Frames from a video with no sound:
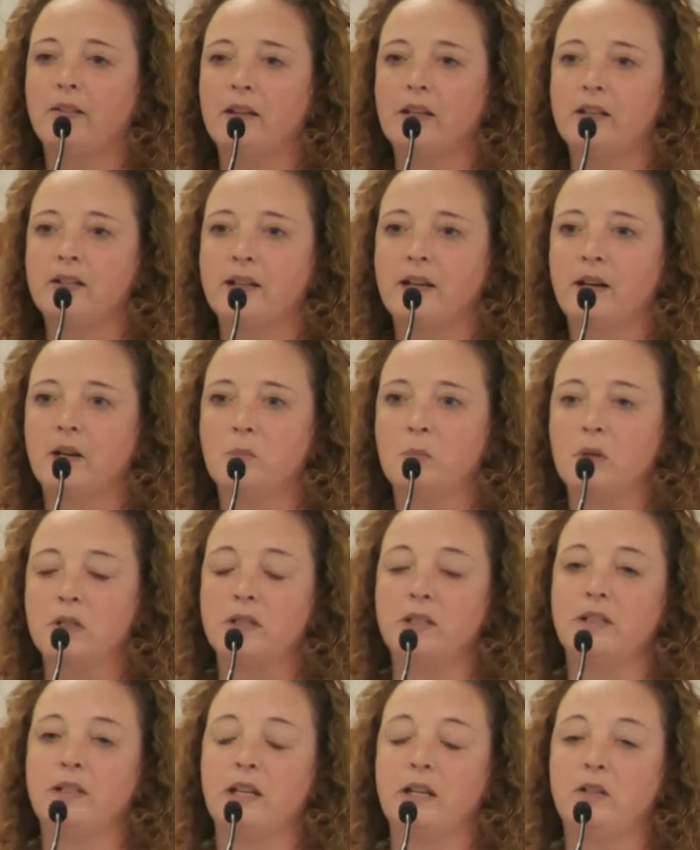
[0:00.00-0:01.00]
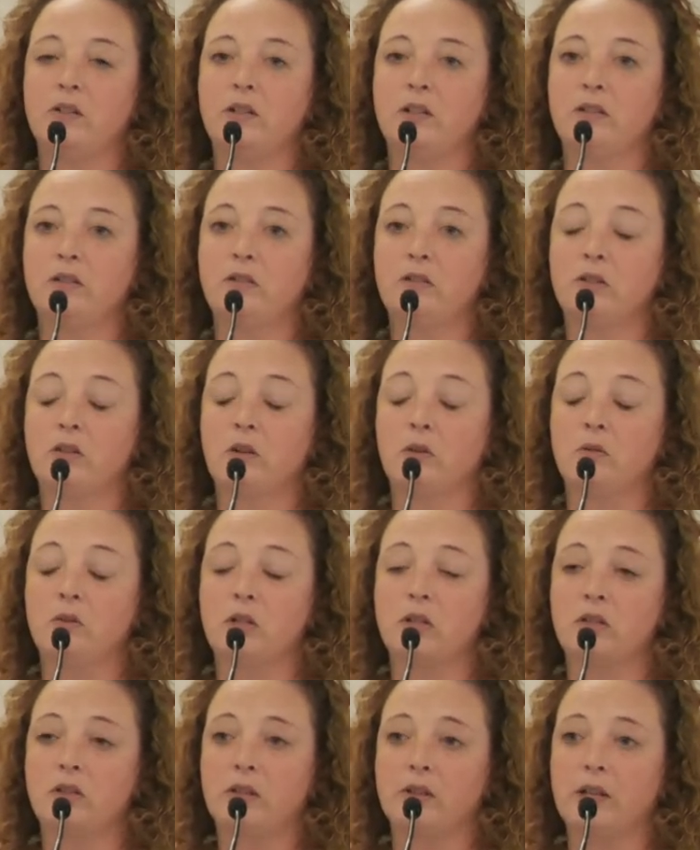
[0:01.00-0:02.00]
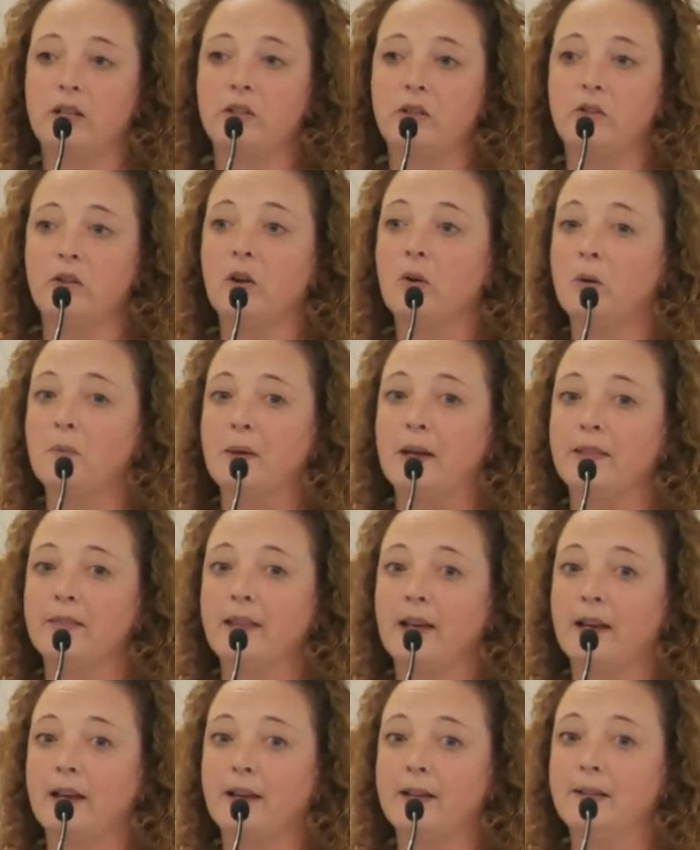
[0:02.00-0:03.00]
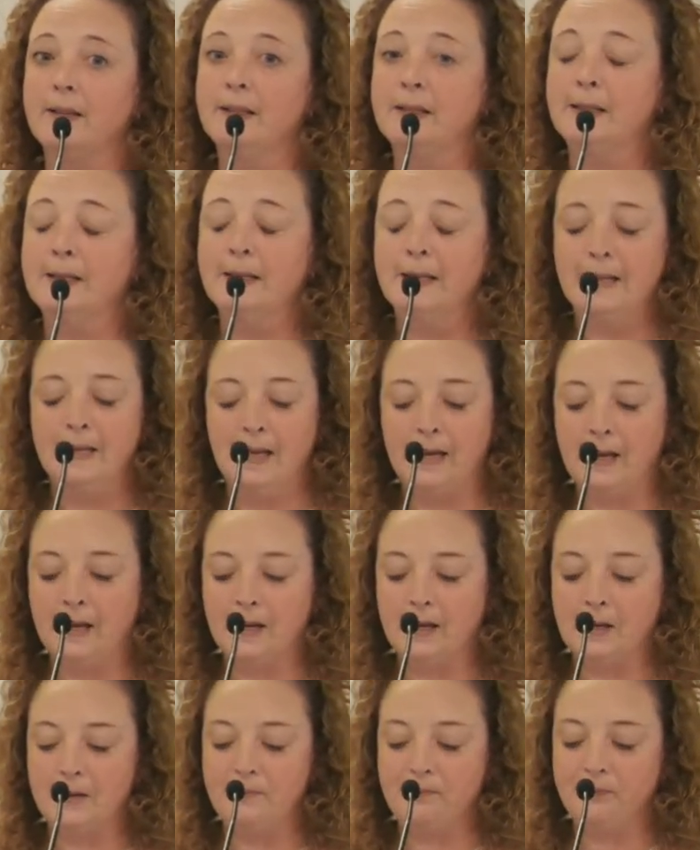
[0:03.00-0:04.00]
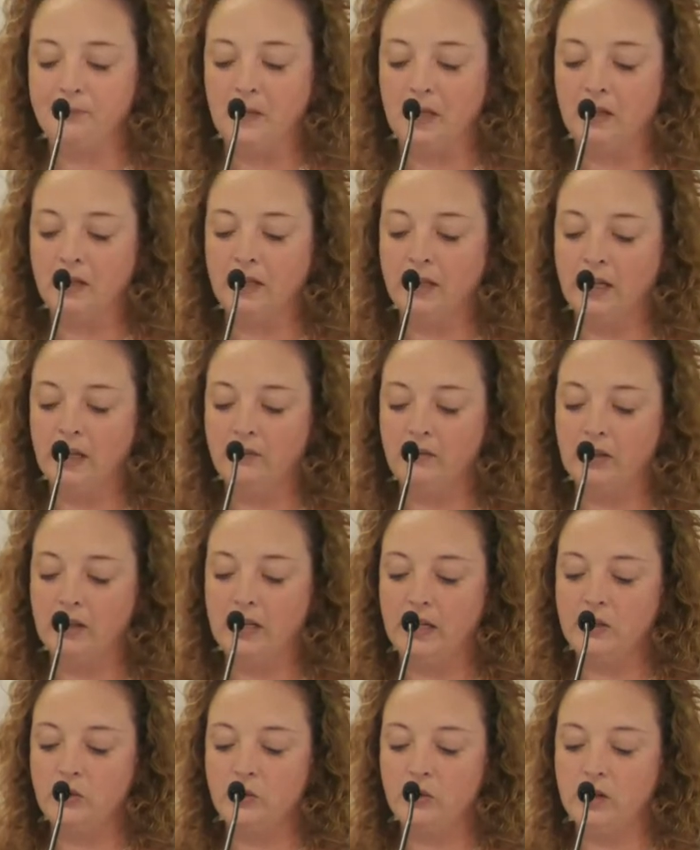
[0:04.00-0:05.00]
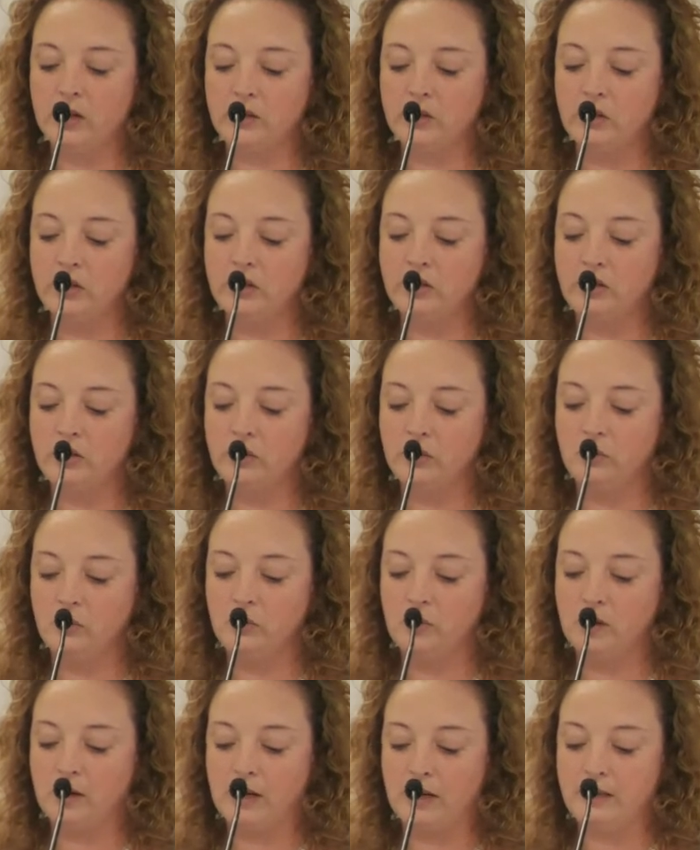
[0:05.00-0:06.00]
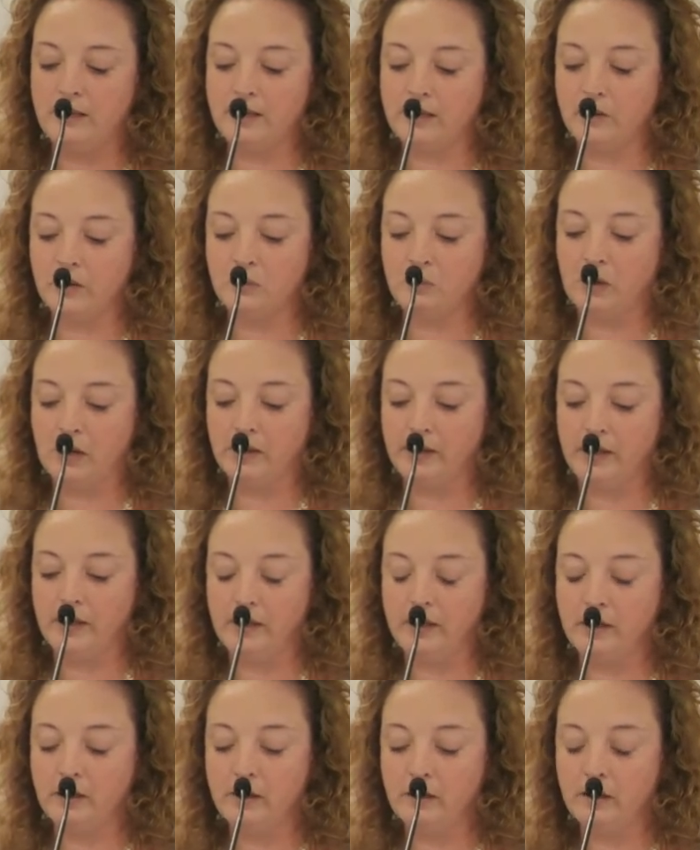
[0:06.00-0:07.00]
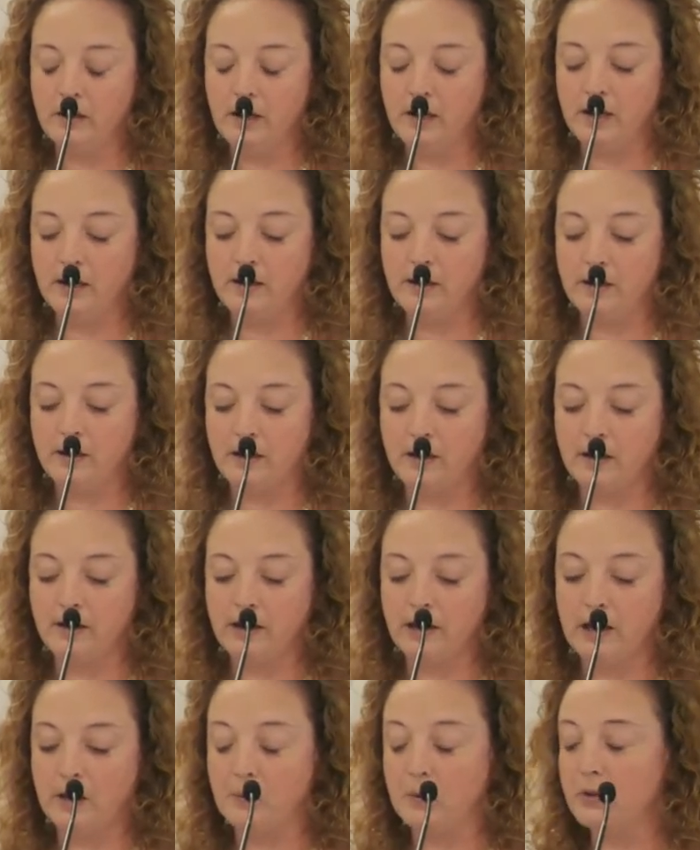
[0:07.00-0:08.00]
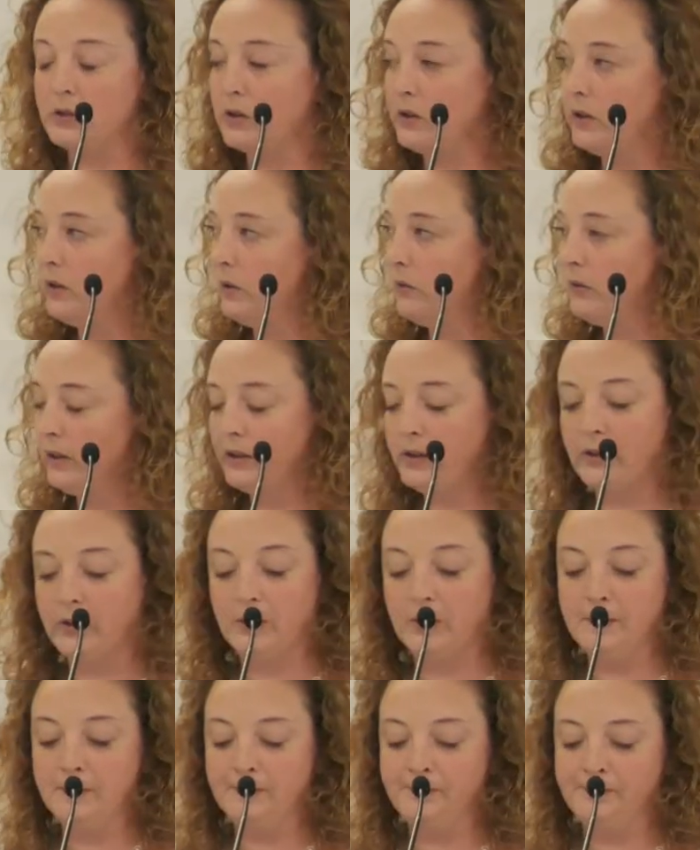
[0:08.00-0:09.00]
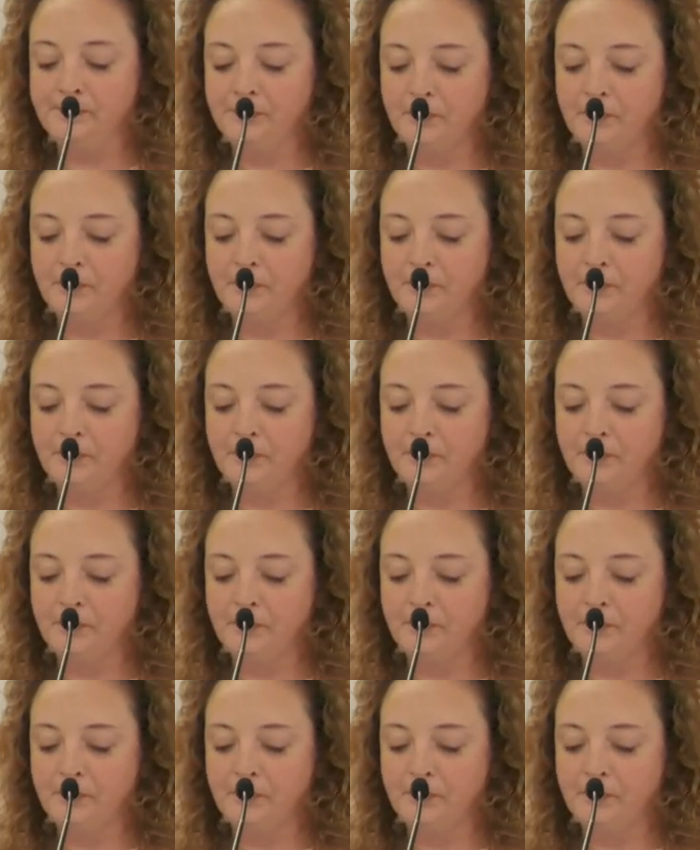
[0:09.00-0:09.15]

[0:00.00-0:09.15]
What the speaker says: the entire presentation, so just to let you know about that. I'm going to give an introduction to Dr. Paulina, and then I will turn it over to her.